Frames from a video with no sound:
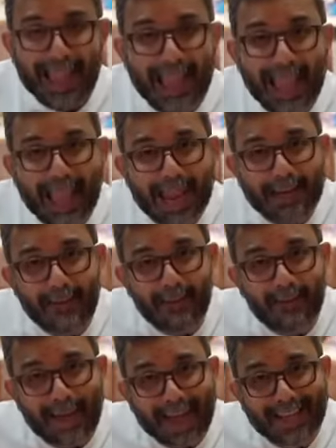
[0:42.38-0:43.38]
and
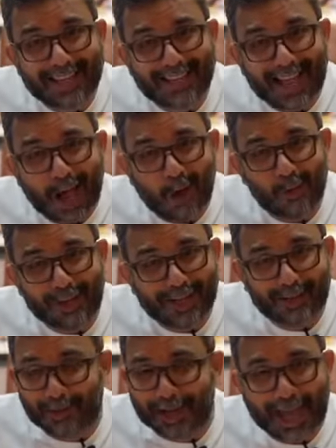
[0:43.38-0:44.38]
max out. It's
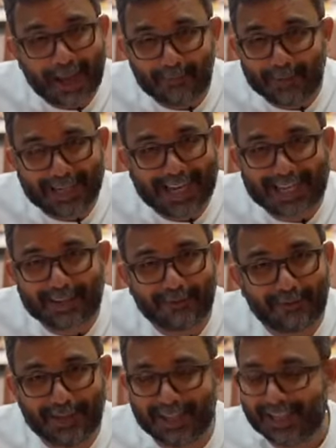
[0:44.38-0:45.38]
going to happen. I can
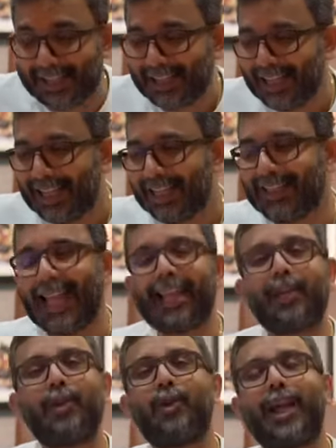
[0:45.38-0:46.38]
feel it.
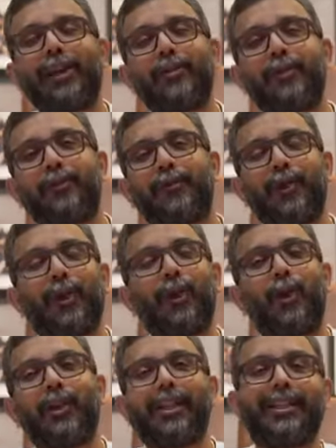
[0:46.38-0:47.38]
Thank you, Andrew, for your
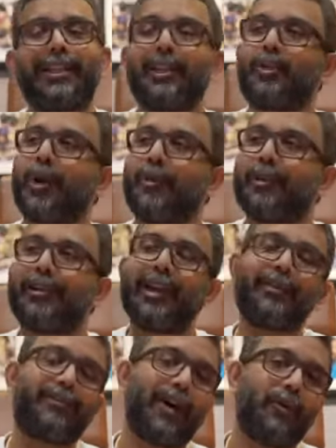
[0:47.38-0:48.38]
loyalty to our
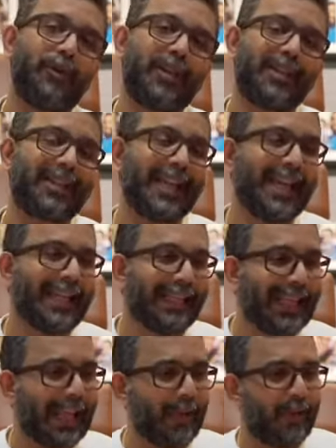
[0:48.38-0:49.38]
great founders.
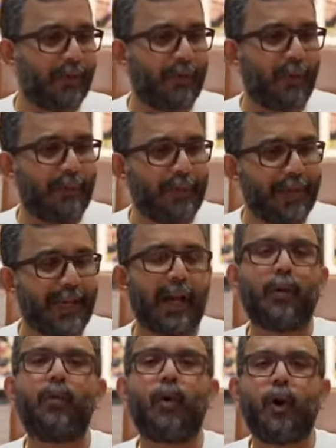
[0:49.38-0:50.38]
Thank you for being a
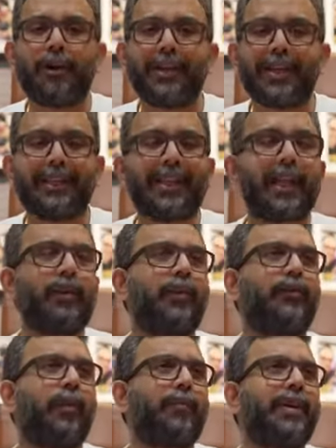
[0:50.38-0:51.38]
warrior. Thank you
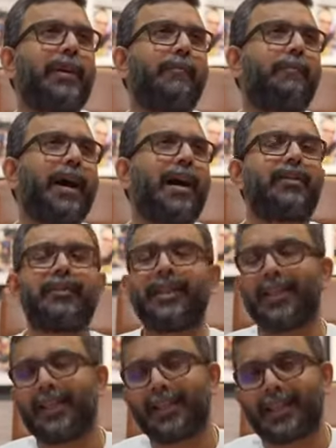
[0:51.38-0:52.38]
for being part of the
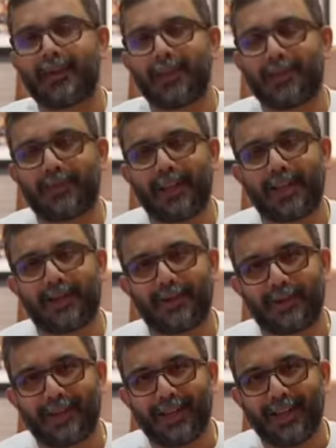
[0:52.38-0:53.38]
in-service
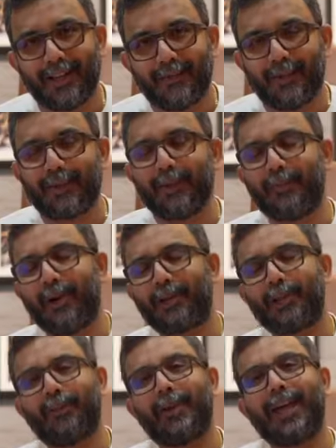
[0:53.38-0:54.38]
brotherhood. From the
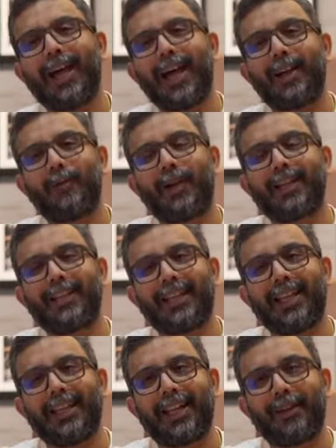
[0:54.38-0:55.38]
bottom of my heart, once
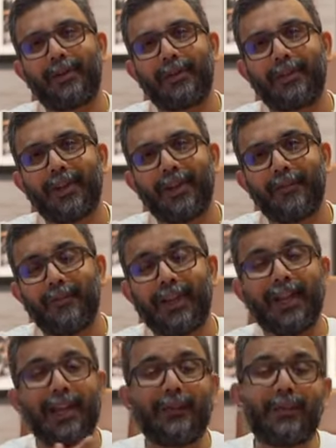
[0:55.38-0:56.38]
again, Andrew, we
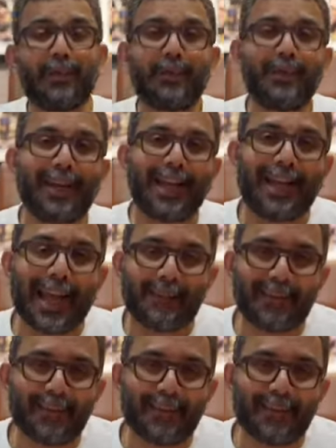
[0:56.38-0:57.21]
love you and happy